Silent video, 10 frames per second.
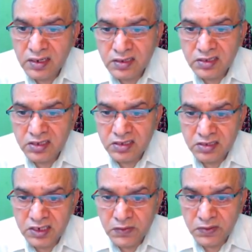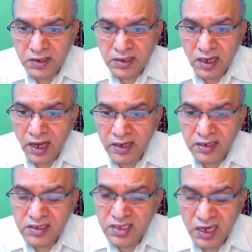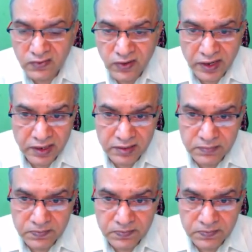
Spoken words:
this is 3 Bn In sin phi n.